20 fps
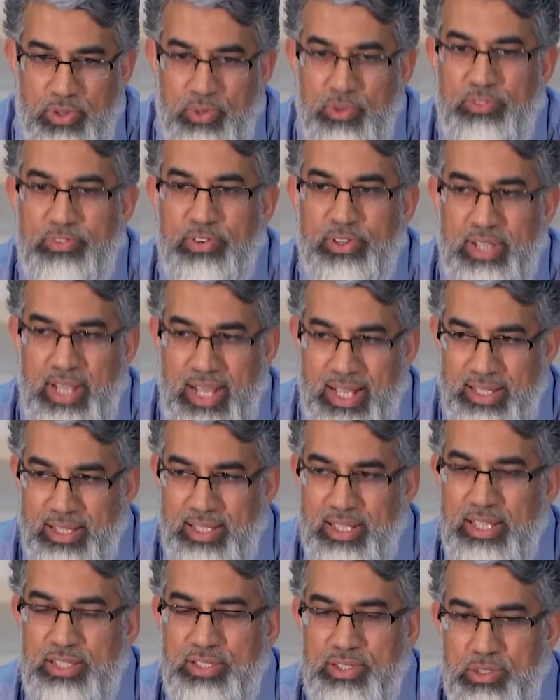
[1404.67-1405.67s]
kufr,
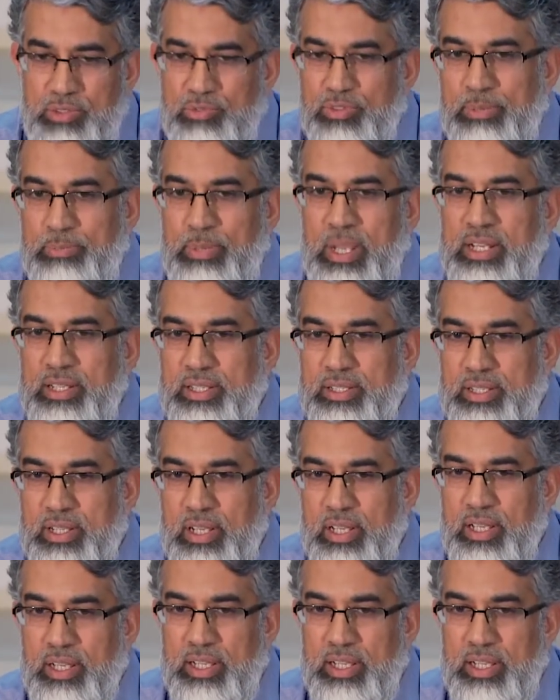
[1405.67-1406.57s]
unless you repent,